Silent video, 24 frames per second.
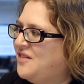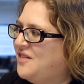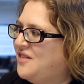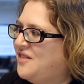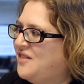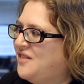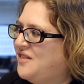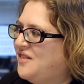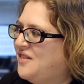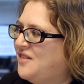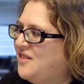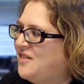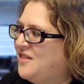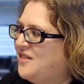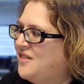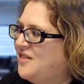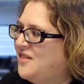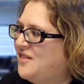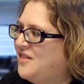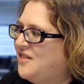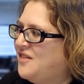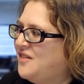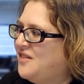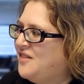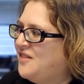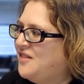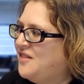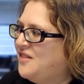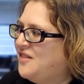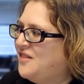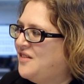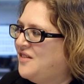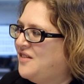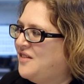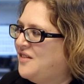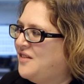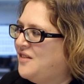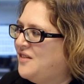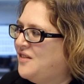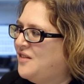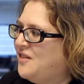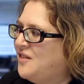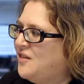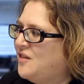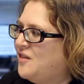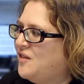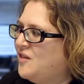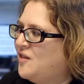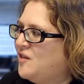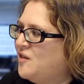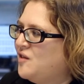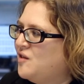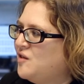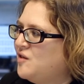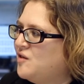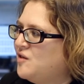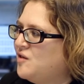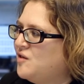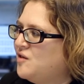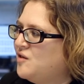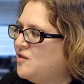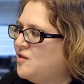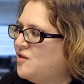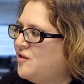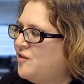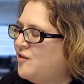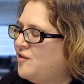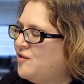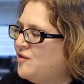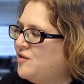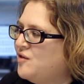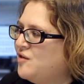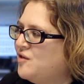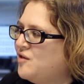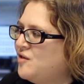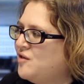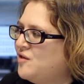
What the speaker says: This person isn't speaking.